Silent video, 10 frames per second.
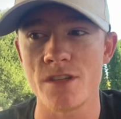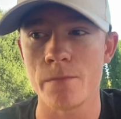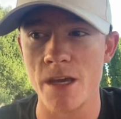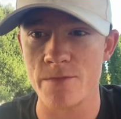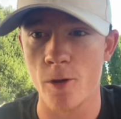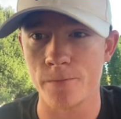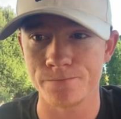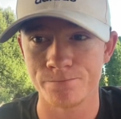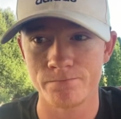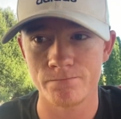in baseball,
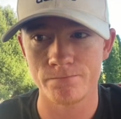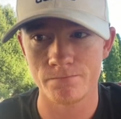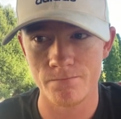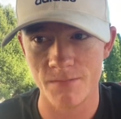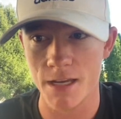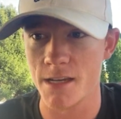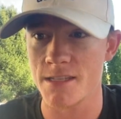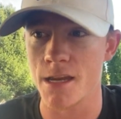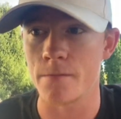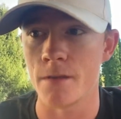like I said.